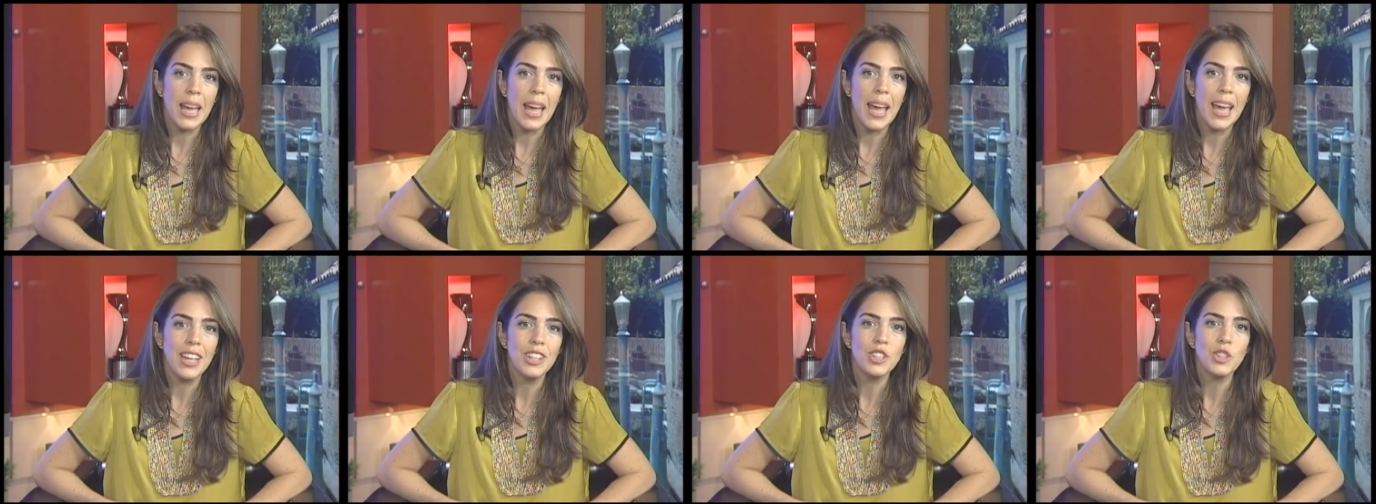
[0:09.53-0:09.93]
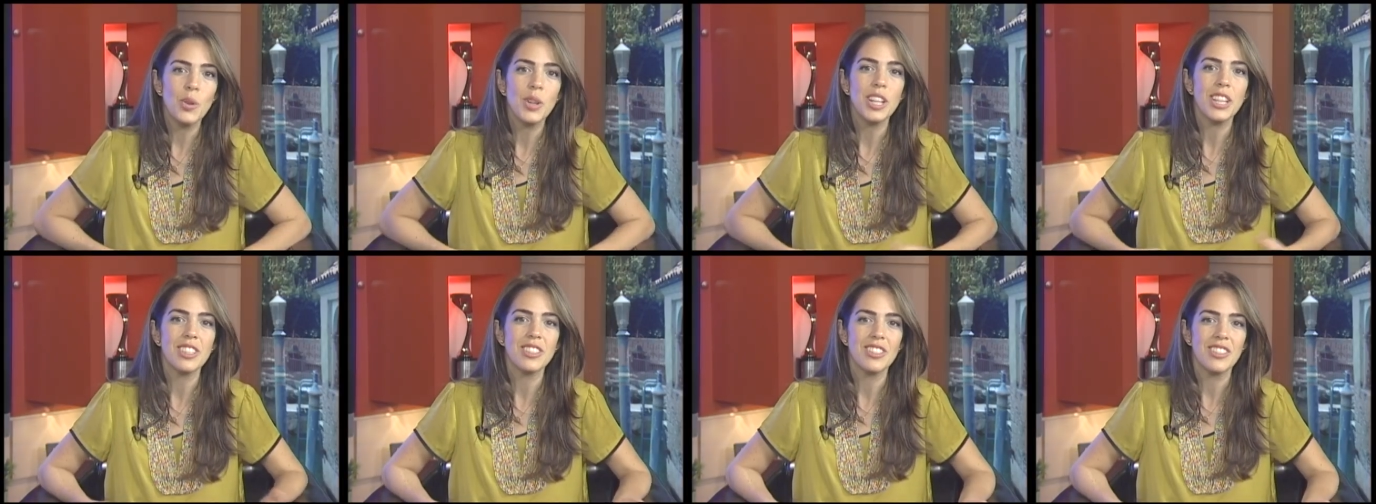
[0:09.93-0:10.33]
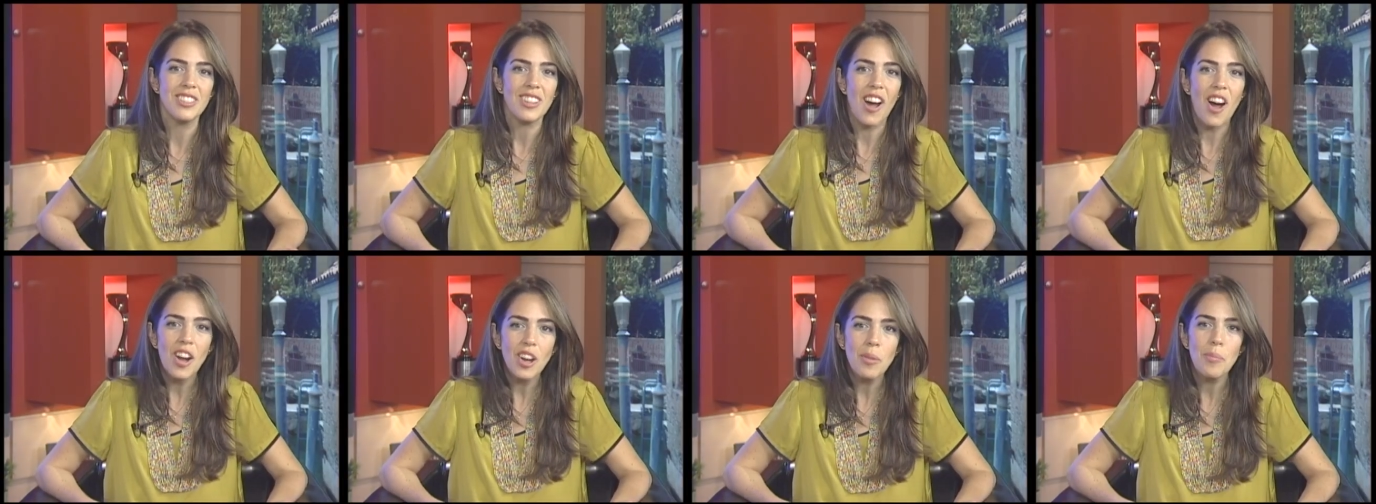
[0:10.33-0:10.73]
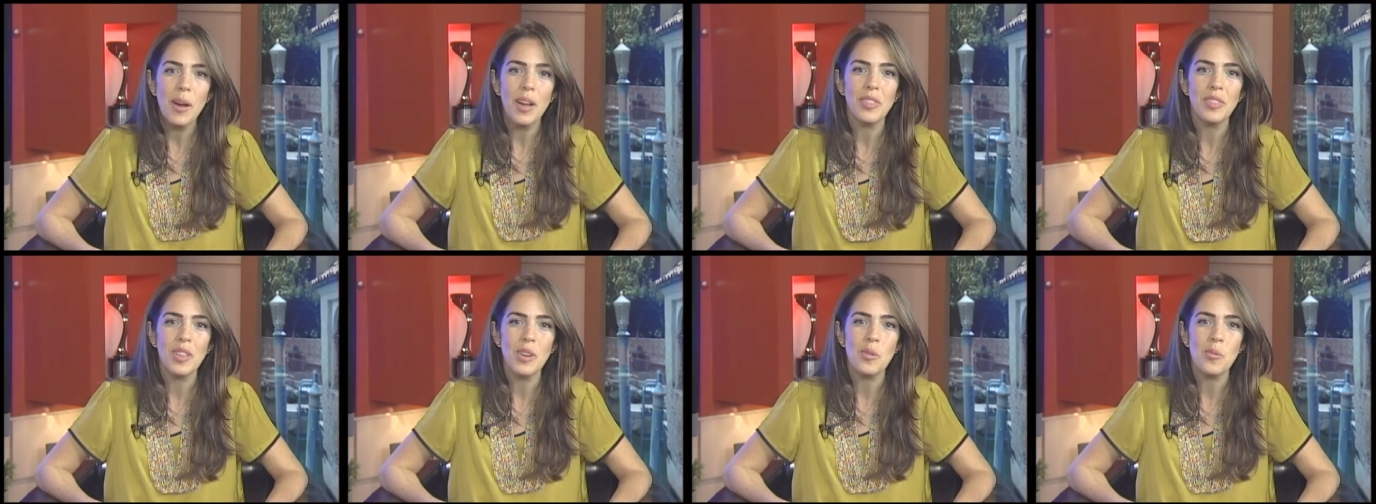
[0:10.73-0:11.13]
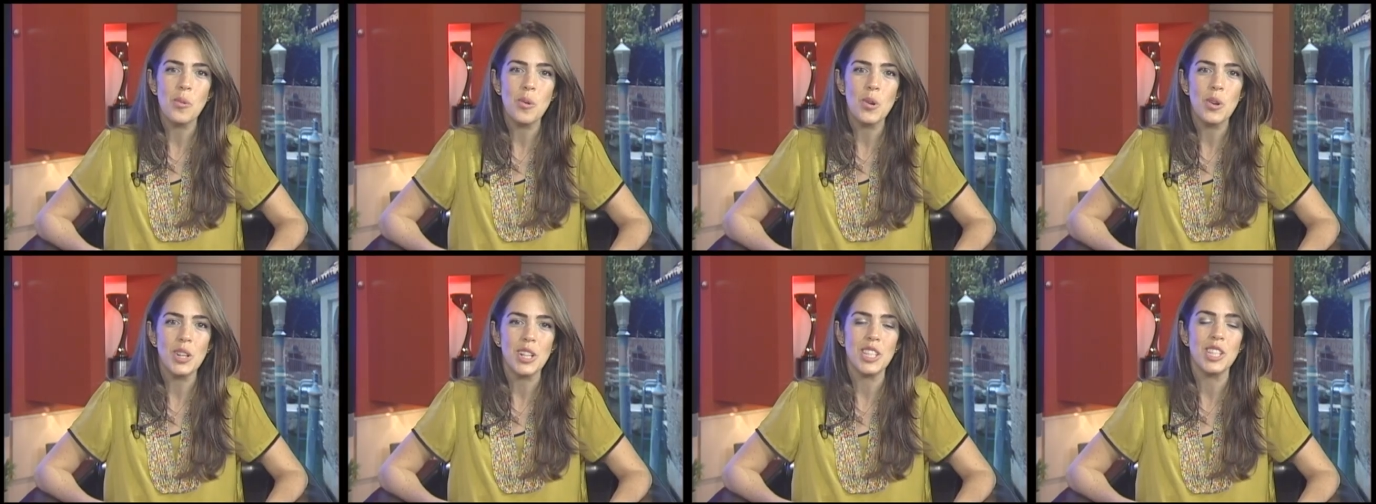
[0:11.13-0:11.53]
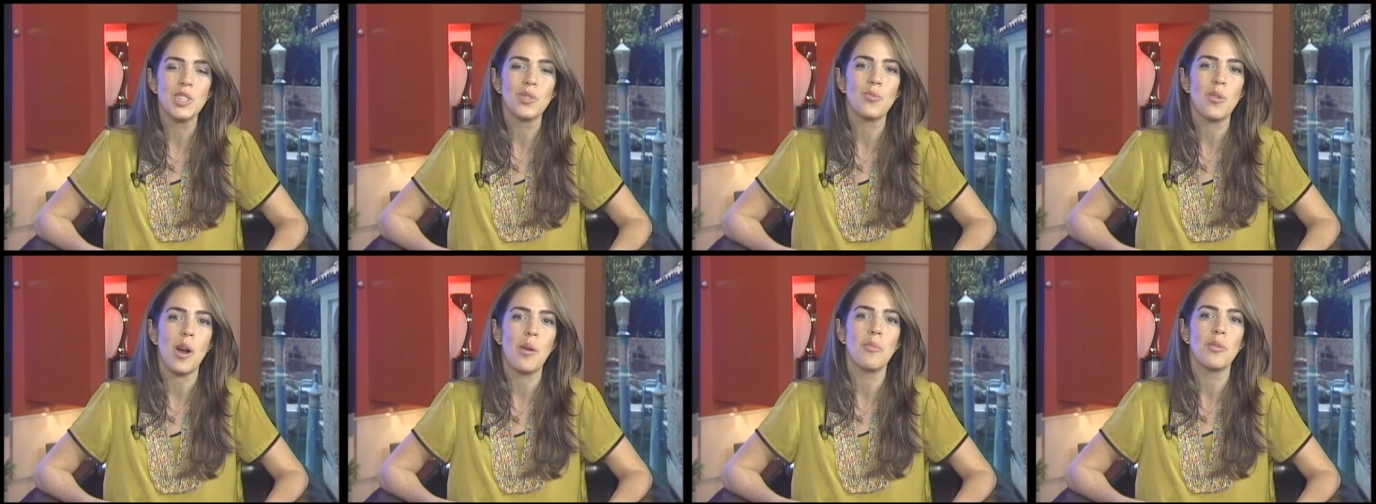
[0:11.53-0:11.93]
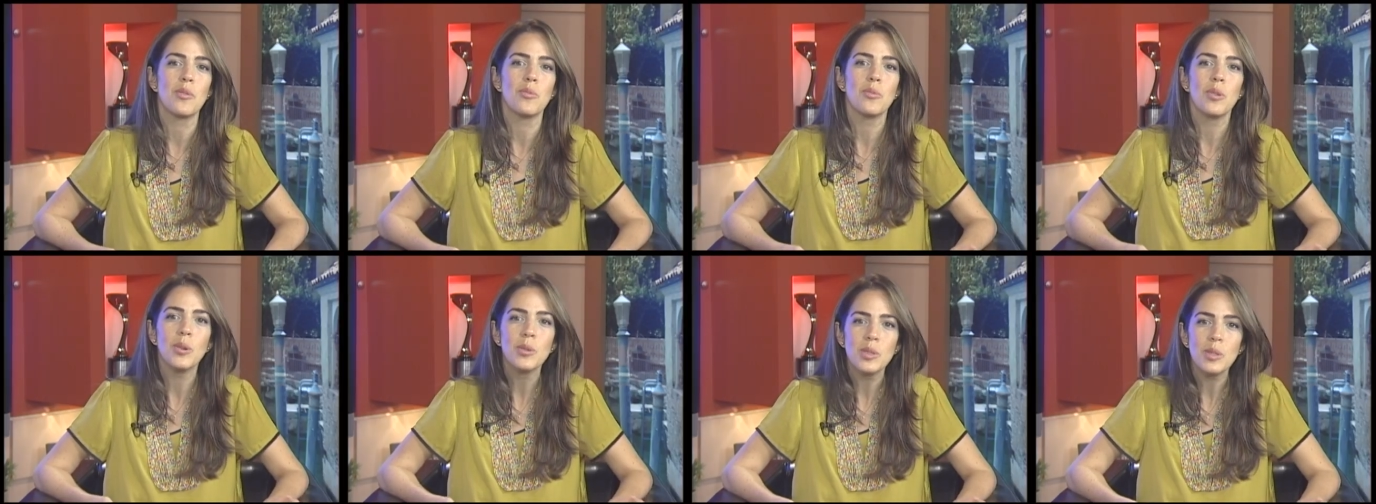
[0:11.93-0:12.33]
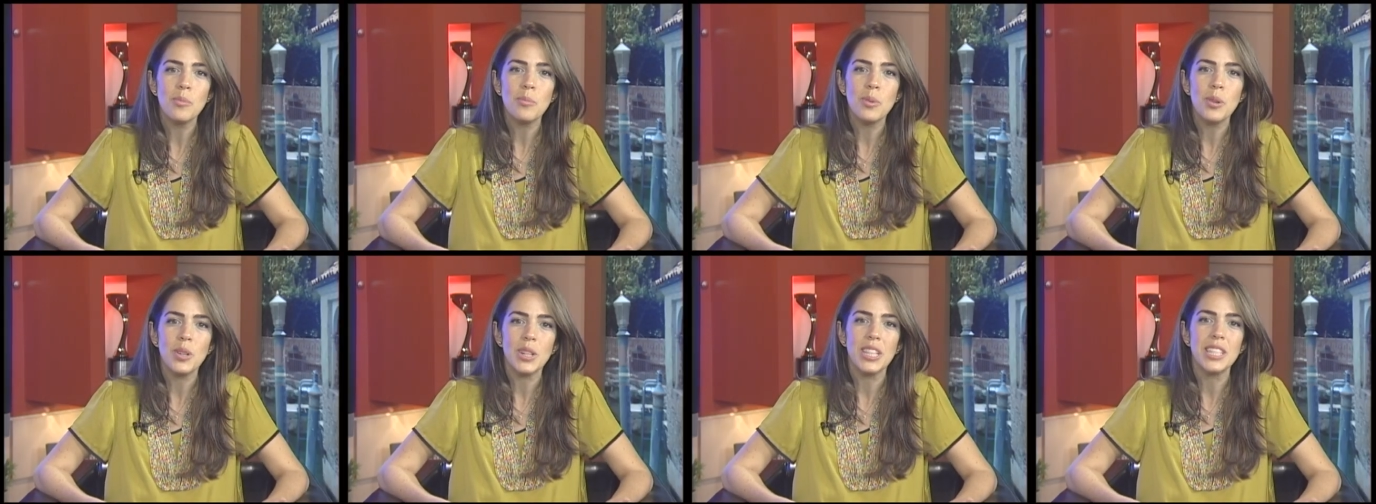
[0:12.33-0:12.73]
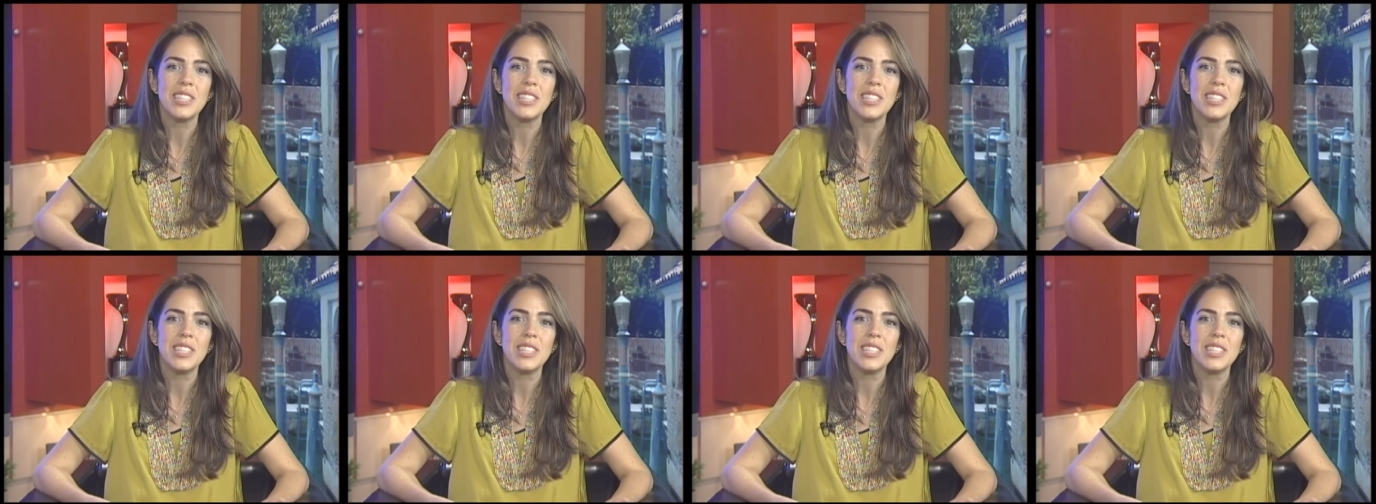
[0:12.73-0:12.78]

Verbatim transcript: and joining us to talk about the award is Robert Rosenberg.